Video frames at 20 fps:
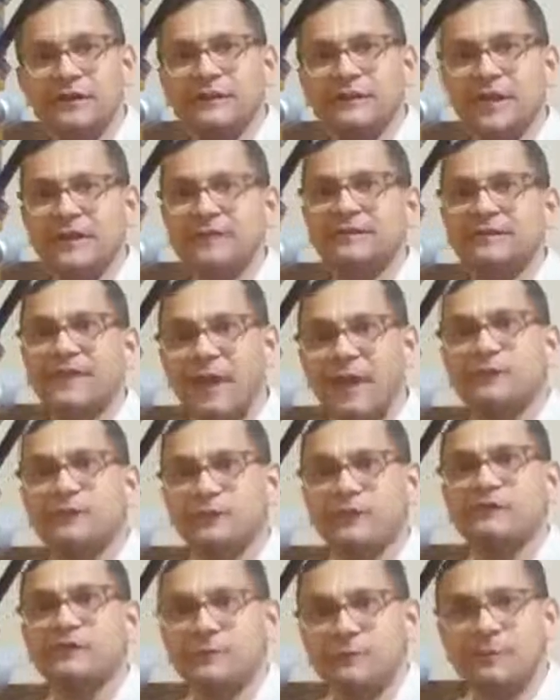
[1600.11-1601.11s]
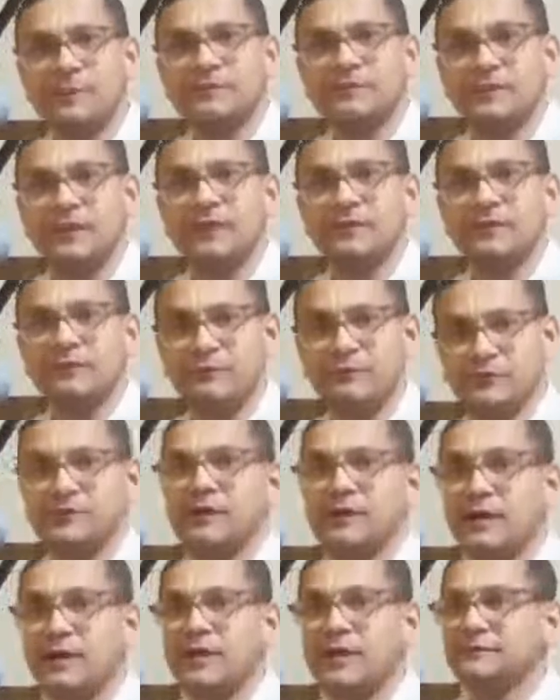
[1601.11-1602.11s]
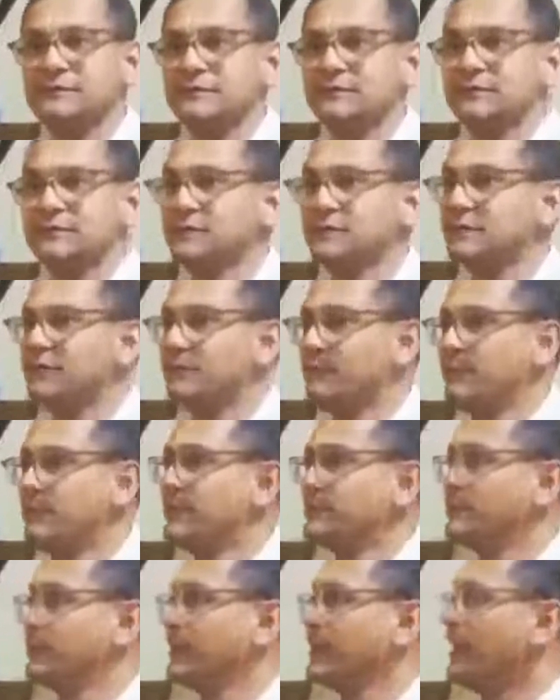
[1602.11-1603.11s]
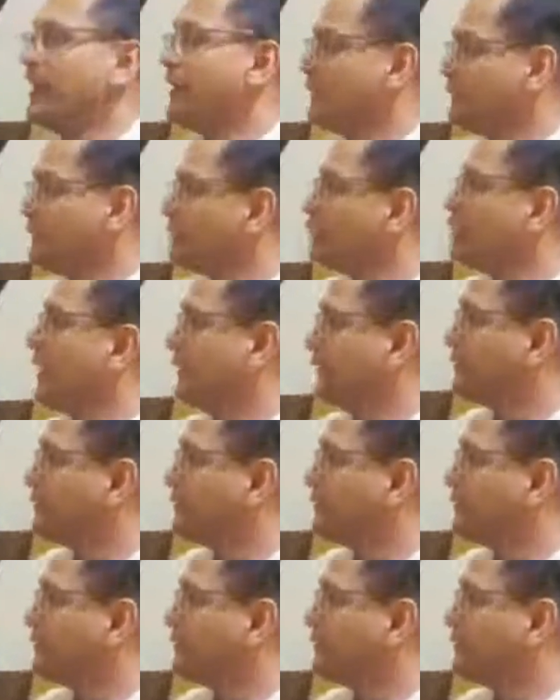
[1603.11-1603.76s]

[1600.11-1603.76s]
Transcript: That was our tapasya in Krishna consciousness compared to what others went